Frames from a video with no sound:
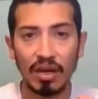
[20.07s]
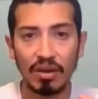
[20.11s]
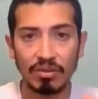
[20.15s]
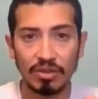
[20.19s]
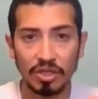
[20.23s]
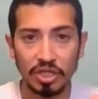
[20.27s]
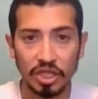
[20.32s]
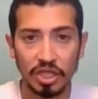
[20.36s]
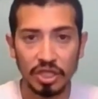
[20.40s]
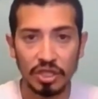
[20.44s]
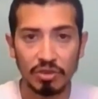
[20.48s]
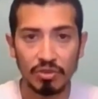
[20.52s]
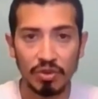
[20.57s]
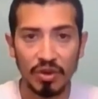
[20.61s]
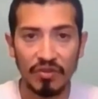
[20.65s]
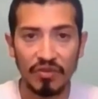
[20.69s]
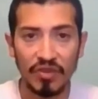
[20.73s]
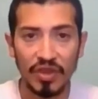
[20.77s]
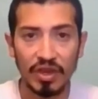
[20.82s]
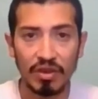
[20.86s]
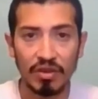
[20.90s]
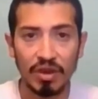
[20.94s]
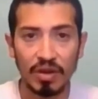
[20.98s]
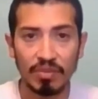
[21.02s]
shoe
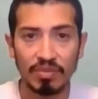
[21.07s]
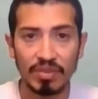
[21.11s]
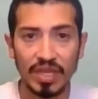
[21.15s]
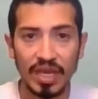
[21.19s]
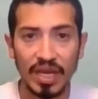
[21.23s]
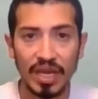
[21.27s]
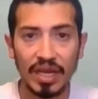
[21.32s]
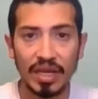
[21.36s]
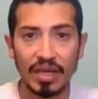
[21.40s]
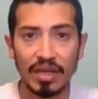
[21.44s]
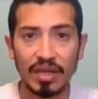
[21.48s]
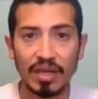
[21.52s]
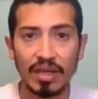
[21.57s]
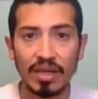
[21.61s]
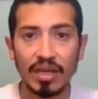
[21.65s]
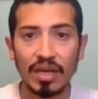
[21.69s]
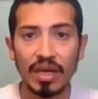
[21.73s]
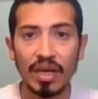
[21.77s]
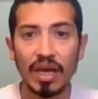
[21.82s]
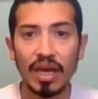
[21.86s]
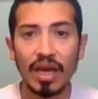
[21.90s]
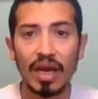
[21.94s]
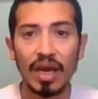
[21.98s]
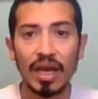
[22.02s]
review update.
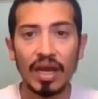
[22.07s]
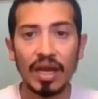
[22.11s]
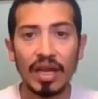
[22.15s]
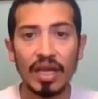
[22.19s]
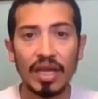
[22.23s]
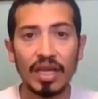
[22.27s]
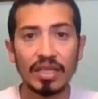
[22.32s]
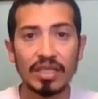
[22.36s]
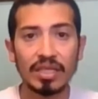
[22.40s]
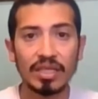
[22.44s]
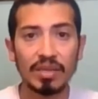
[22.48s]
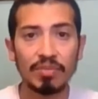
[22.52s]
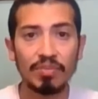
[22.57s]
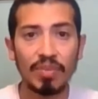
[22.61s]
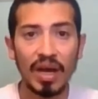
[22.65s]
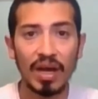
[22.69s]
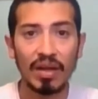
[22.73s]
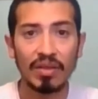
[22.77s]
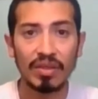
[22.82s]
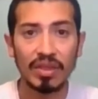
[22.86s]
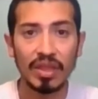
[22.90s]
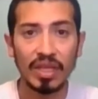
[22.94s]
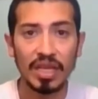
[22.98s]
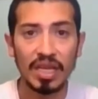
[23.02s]
And it's
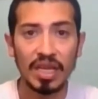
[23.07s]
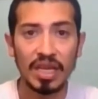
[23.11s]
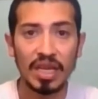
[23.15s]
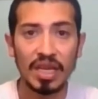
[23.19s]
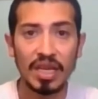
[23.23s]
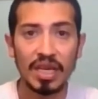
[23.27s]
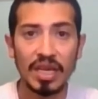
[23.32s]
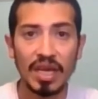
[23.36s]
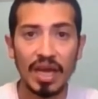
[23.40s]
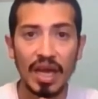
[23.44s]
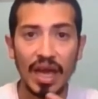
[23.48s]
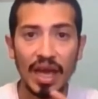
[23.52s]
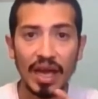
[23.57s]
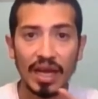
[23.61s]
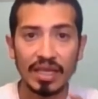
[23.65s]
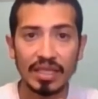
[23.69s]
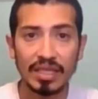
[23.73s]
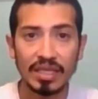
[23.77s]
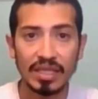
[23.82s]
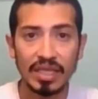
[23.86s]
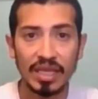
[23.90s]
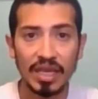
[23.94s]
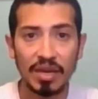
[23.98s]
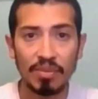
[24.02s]
about the
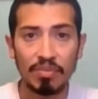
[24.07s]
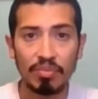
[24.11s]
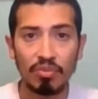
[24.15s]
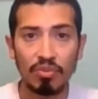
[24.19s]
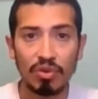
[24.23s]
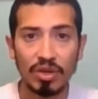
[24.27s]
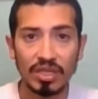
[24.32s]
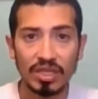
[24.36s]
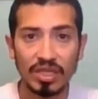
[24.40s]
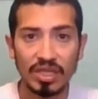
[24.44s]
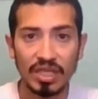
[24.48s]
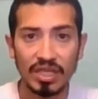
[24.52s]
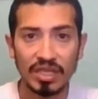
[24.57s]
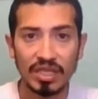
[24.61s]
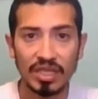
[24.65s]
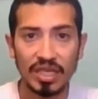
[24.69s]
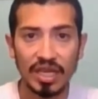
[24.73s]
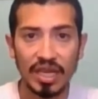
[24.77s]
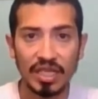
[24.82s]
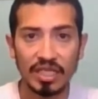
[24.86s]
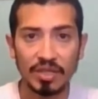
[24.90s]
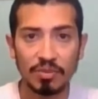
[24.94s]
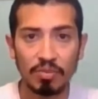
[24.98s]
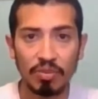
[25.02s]
Xtep
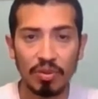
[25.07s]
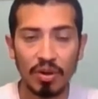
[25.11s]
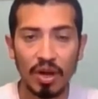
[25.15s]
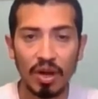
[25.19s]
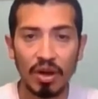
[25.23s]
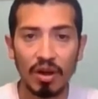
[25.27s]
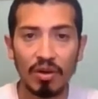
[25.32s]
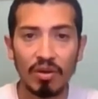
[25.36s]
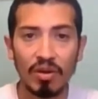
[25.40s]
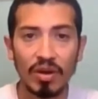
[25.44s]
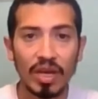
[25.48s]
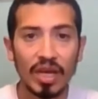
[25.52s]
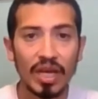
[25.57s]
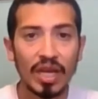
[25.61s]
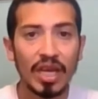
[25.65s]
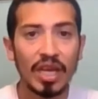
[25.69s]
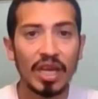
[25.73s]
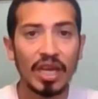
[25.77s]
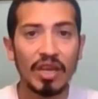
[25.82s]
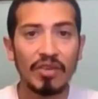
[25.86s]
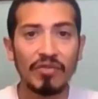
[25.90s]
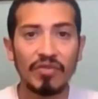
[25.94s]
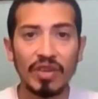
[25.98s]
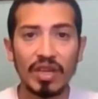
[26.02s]
160X Pro.
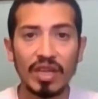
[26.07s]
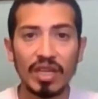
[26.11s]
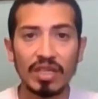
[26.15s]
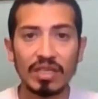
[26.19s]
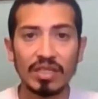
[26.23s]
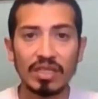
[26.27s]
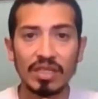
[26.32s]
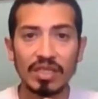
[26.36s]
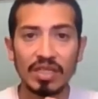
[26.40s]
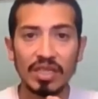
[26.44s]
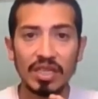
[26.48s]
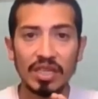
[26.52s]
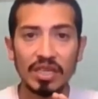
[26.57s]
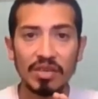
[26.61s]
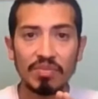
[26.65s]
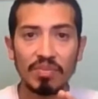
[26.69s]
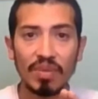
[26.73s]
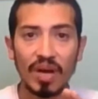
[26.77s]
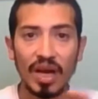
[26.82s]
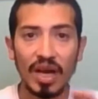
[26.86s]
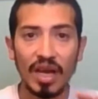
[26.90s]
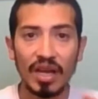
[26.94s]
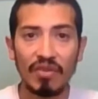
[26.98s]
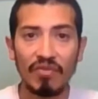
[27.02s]
If you didn't see
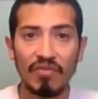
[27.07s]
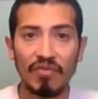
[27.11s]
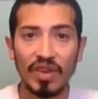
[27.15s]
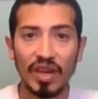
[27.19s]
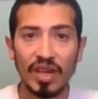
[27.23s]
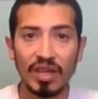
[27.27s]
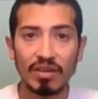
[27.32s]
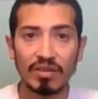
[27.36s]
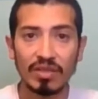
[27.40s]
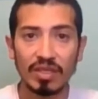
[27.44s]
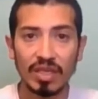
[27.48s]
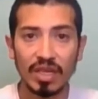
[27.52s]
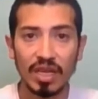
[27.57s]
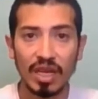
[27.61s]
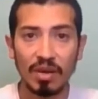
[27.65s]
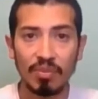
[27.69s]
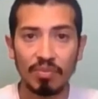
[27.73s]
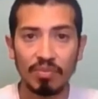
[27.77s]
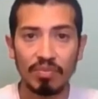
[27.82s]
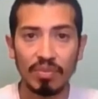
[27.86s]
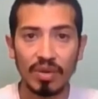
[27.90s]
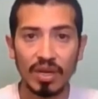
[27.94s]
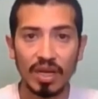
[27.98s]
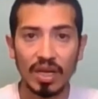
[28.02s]
my videos a
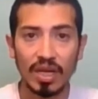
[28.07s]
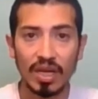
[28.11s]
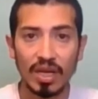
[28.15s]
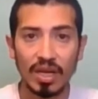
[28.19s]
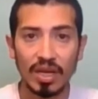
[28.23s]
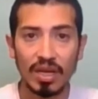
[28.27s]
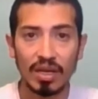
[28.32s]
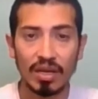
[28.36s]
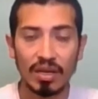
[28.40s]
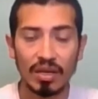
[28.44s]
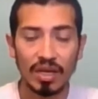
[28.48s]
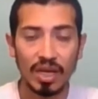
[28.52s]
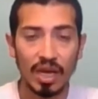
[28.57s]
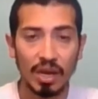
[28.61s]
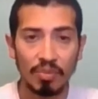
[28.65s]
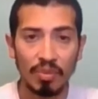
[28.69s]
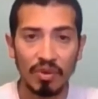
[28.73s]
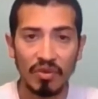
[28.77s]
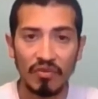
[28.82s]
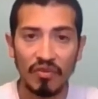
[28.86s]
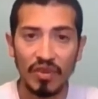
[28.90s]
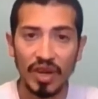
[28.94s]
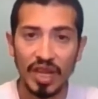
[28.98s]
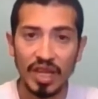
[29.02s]

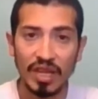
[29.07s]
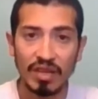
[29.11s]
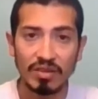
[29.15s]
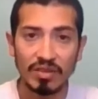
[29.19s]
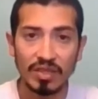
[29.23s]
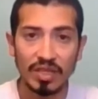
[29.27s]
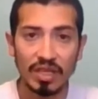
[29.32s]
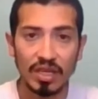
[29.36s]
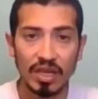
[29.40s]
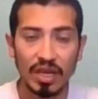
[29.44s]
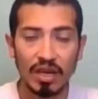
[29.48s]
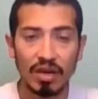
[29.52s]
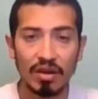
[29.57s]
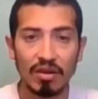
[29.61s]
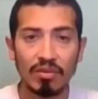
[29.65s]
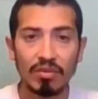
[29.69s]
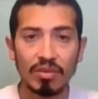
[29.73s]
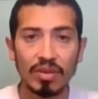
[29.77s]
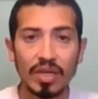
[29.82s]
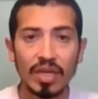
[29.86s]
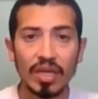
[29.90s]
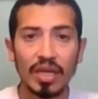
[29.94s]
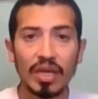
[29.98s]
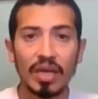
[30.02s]
couple of videos ago,
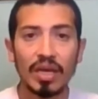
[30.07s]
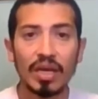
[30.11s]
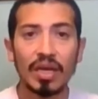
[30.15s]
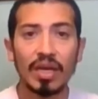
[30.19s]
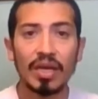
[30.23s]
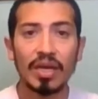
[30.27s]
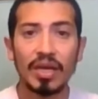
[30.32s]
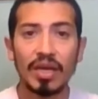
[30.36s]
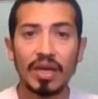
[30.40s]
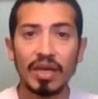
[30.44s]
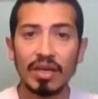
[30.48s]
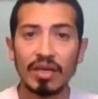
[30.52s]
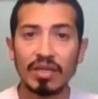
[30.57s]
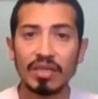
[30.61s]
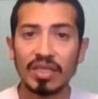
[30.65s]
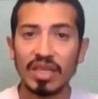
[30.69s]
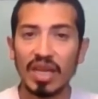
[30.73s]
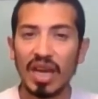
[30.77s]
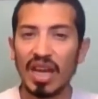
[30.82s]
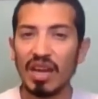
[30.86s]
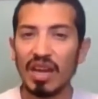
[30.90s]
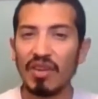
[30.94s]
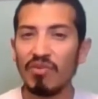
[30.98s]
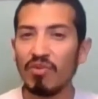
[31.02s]
here's
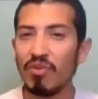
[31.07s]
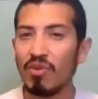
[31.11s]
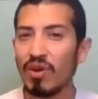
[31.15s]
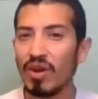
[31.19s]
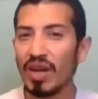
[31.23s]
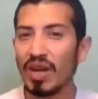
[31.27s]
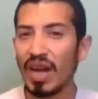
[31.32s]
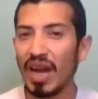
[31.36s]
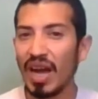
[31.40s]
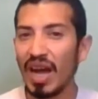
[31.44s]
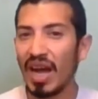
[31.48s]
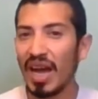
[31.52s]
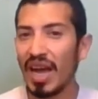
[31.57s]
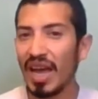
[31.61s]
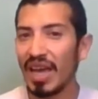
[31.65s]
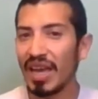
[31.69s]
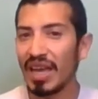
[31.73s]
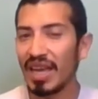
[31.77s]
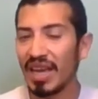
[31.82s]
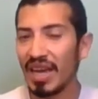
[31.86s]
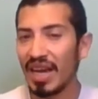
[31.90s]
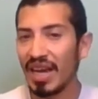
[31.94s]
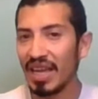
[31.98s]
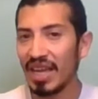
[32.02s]
kind of what I
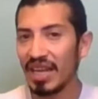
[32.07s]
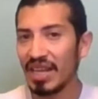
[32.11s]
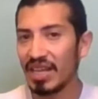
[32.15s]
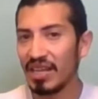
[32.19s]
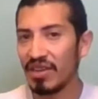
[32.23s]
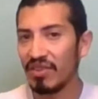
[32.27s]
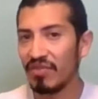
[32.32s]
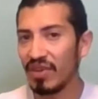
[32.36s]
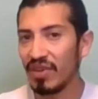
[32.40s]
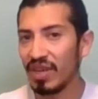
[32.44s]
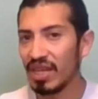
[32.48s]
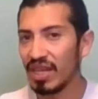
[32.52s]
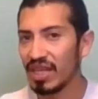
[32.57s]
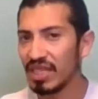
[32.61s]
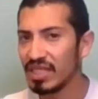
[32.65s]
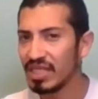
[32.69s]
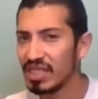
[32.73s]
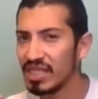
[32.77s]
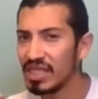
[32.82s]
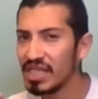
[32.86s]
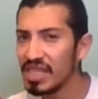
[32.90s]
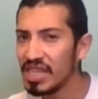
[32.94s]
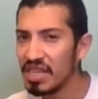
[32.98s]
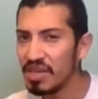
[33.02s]
kind of
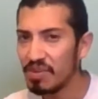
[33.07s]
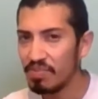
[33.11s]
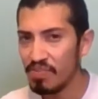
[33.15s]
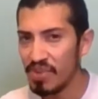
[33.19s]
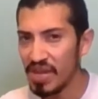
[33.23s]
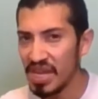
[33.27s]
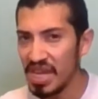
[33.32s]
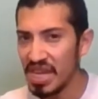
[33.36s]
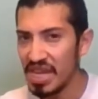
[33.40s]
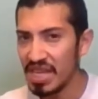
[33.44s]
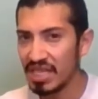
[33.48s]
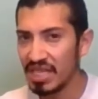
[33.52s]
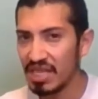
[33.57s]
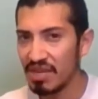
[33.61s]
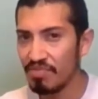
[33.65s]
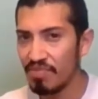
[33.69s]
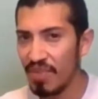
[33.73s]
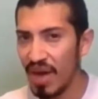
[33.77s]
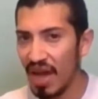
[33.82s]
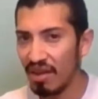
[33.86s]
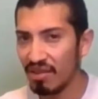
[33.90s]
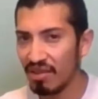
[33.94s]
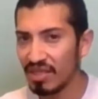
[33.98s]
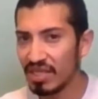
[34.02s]
sneak peeked
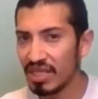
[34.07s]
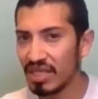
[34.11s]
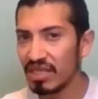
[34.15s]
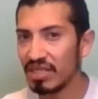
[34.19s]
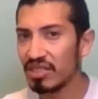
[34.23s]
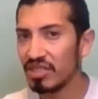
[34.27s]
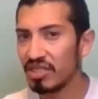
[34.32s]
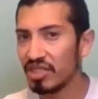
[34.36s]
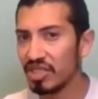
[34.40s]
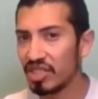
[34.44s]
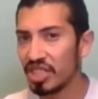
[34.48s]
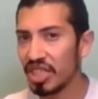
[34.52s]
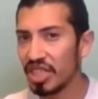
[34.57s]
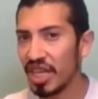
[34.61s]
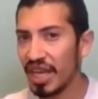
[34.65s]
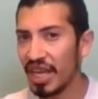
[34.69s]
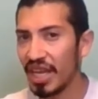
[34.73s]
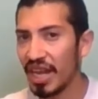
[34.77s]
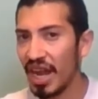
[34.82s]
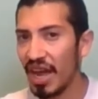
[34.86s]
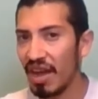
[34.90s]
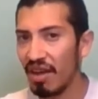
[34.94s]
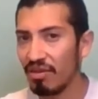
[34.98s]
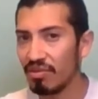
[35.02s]
about. Check
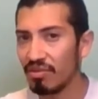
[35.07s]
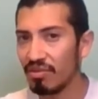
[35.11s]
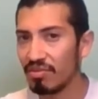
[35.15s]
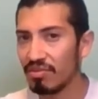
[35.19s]
it out.